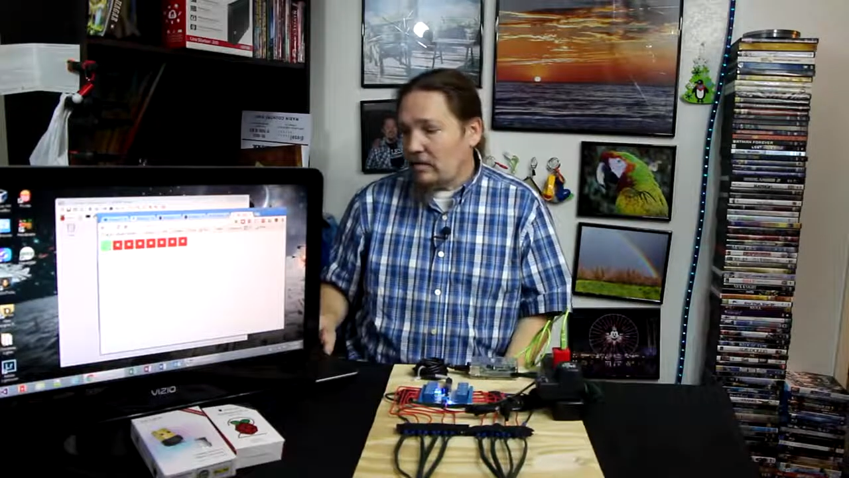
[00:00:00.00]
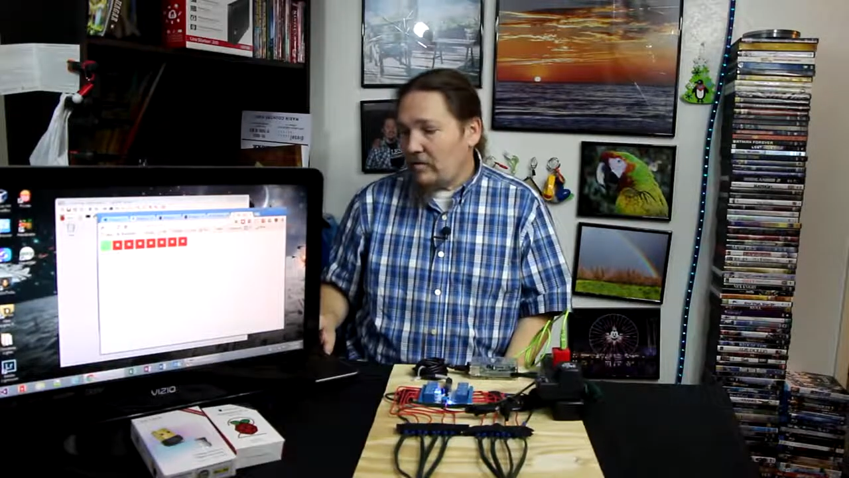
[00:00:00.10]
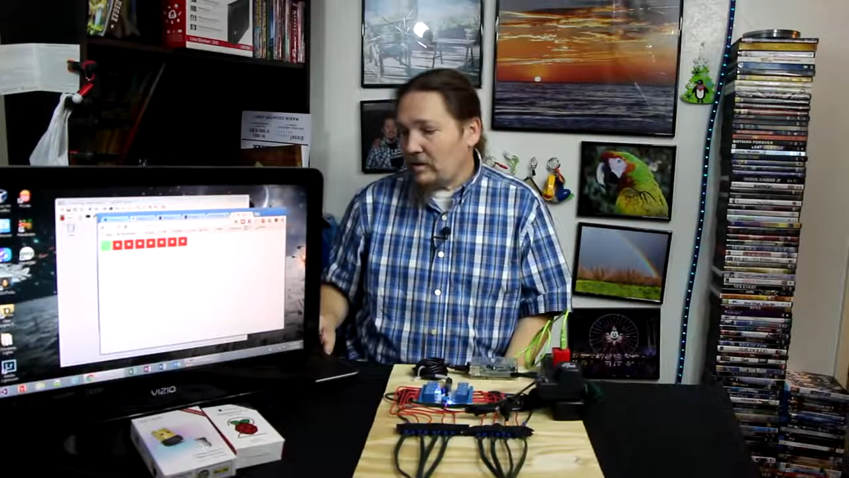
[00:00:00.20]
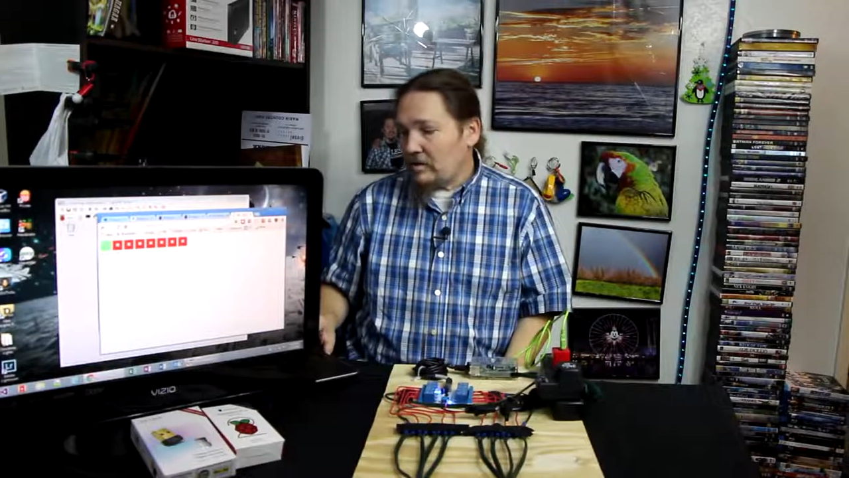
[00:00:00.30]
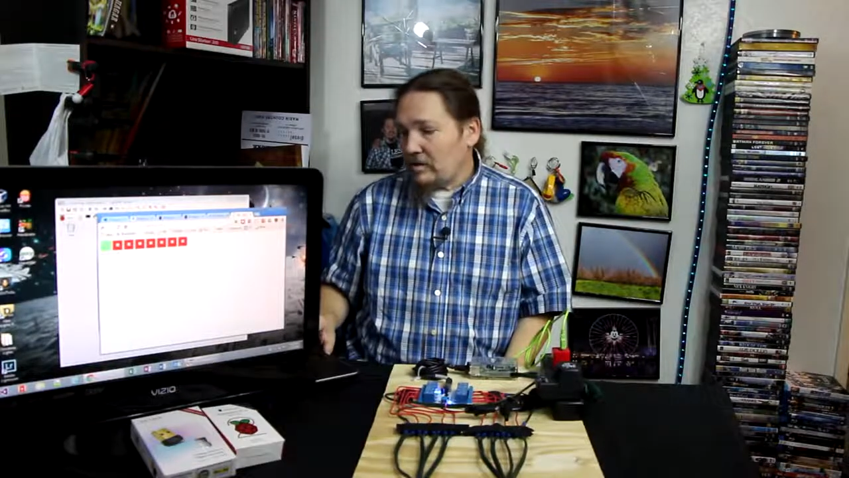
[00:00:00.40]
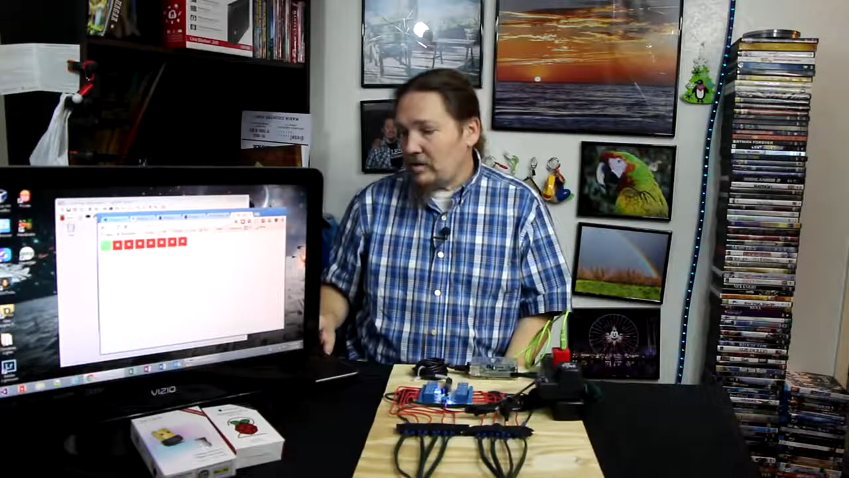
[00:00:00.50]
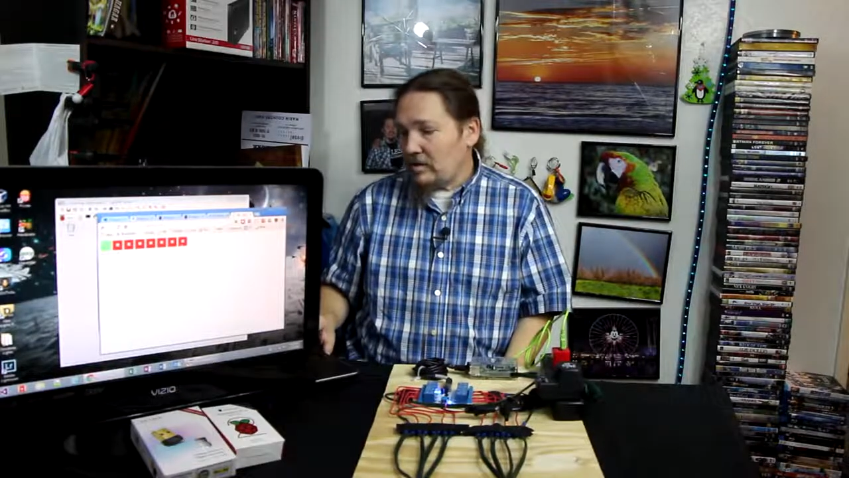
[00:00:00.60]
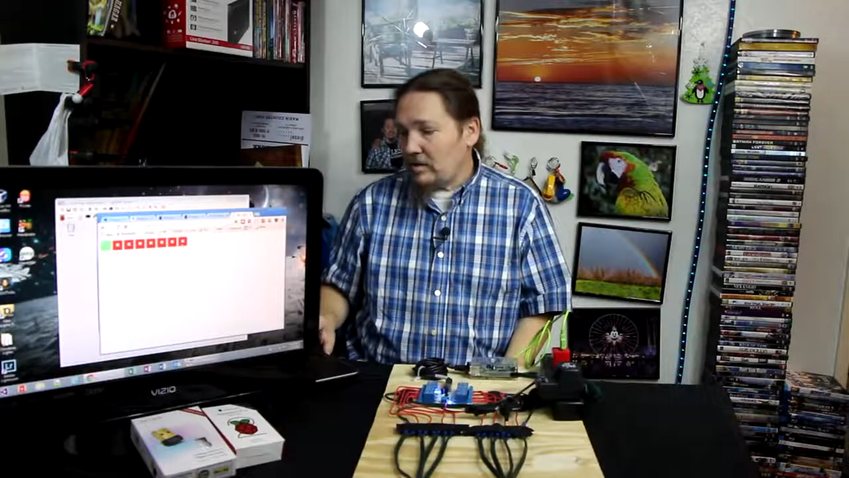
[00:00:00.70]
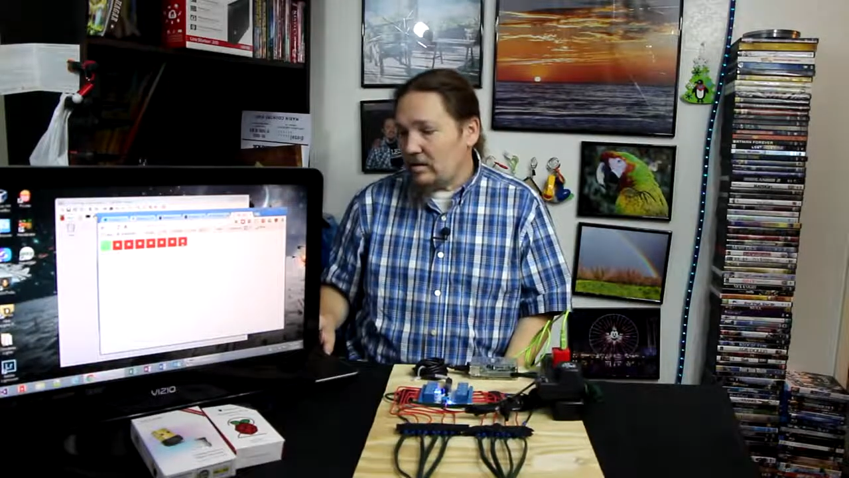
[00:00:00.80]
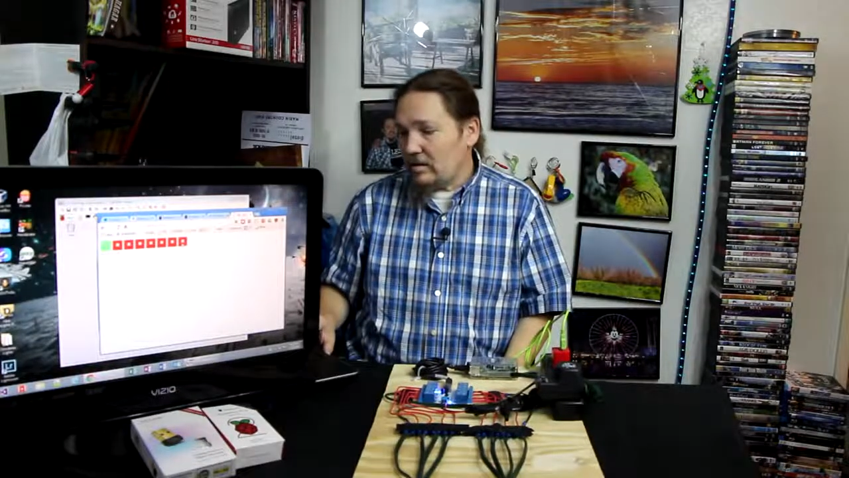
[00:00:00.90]
If I
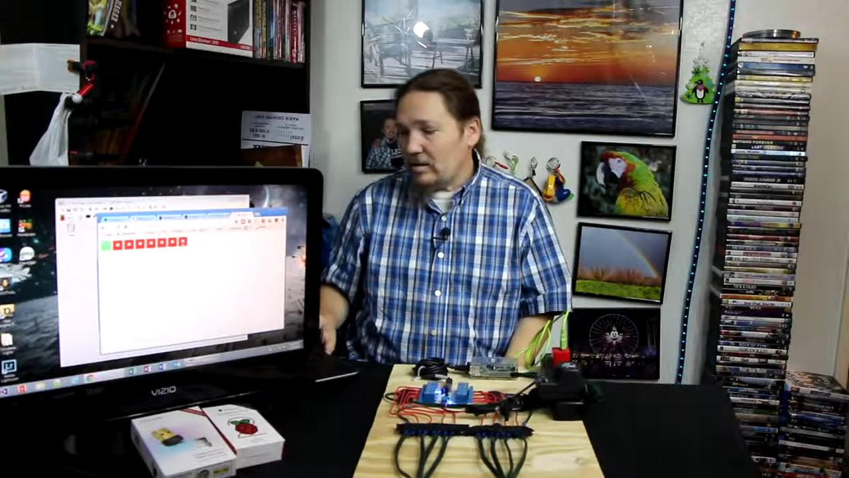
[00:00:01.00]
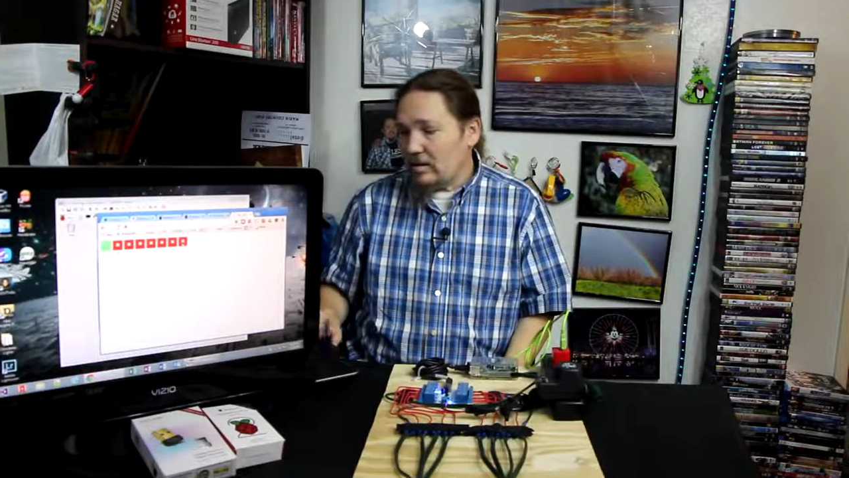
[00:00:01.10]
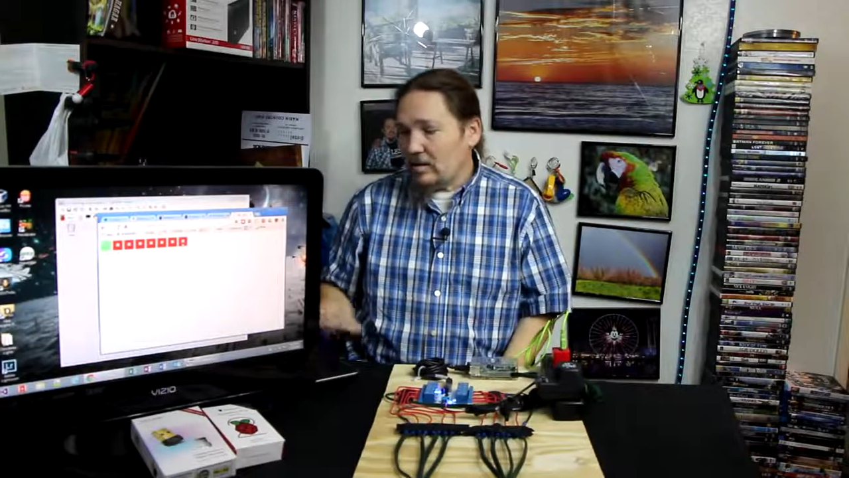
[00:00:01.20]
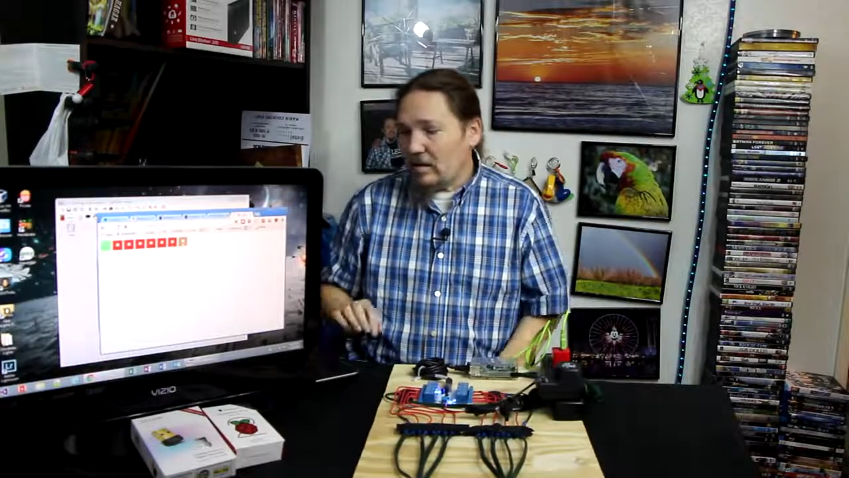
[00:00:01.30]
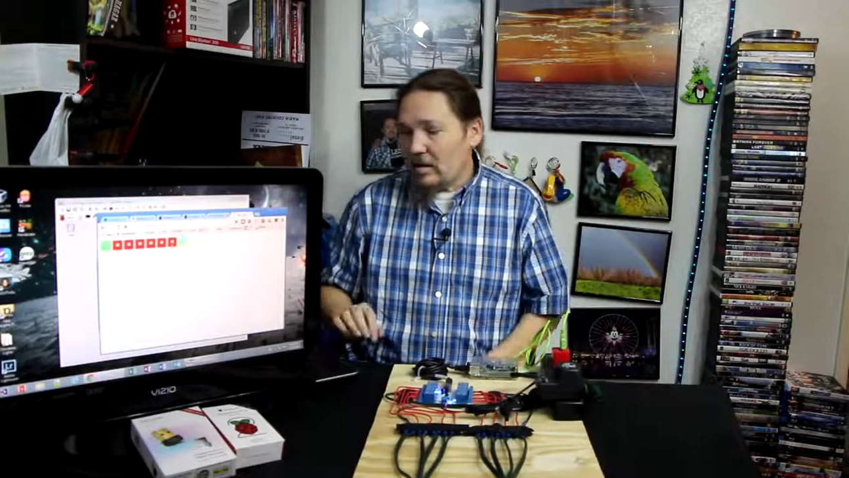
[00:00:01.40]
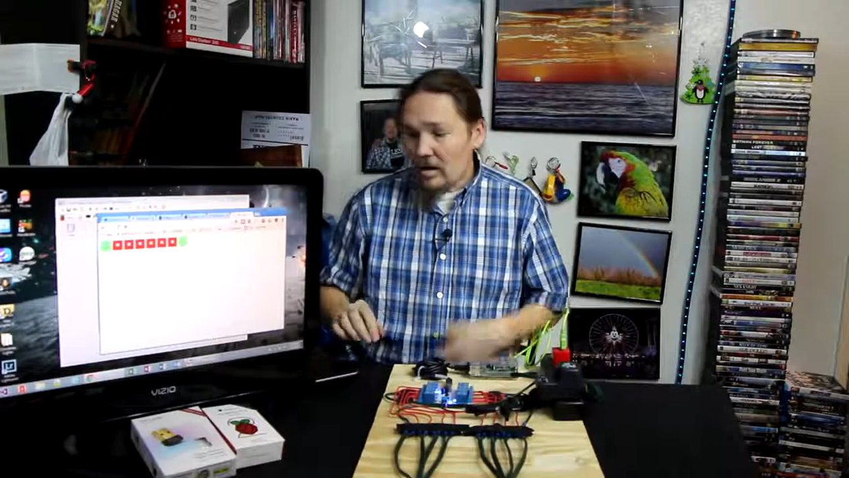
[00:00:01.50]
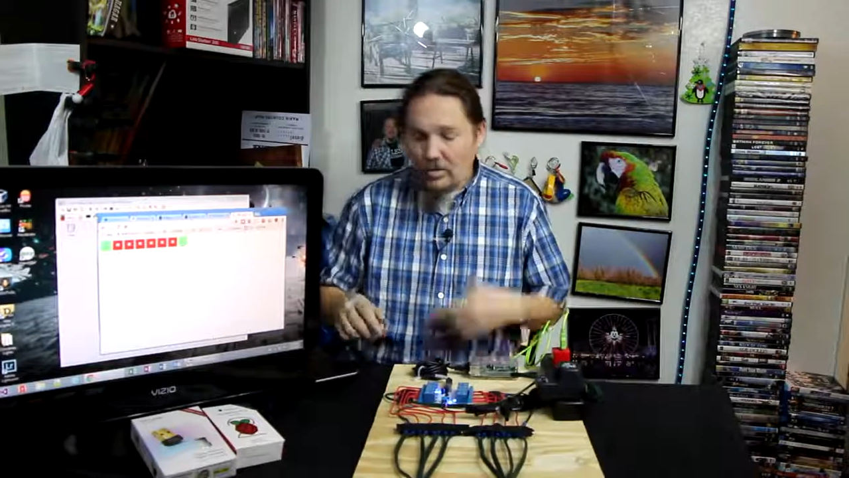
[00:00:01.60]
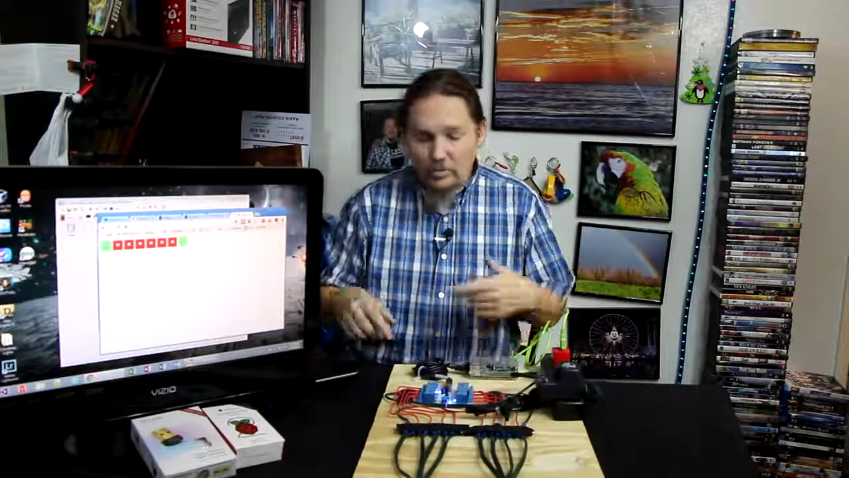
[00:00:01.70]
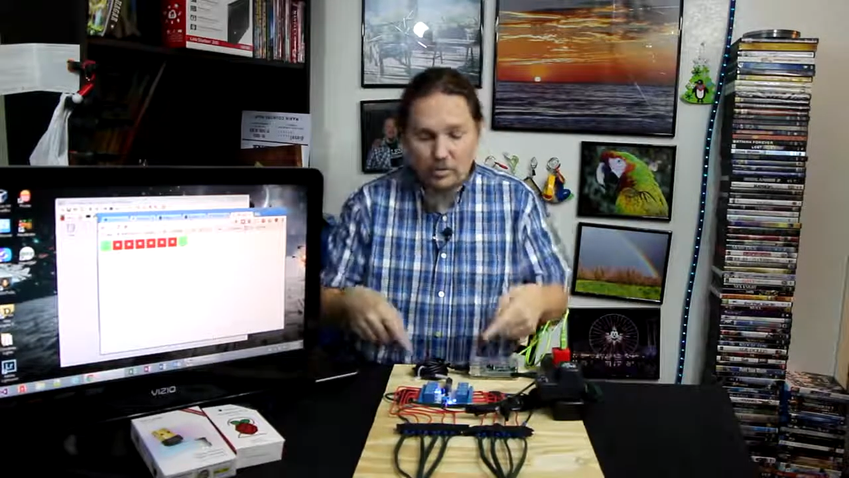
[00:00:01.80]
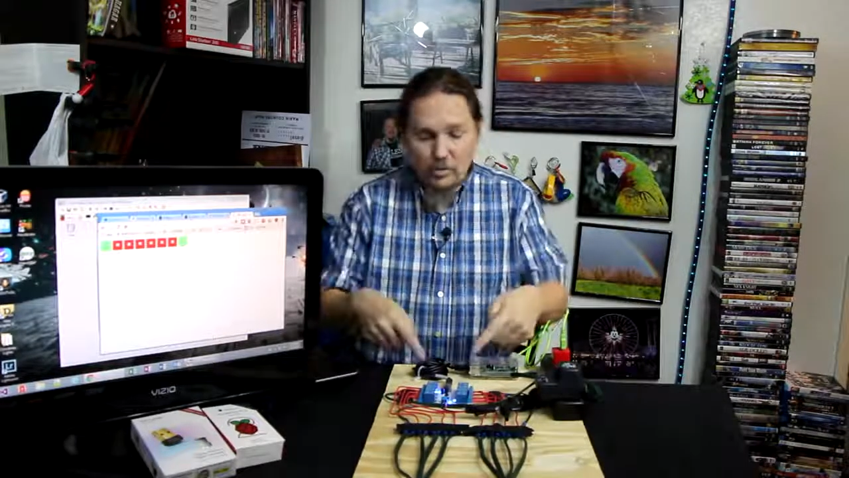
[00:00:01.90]
send it one hundred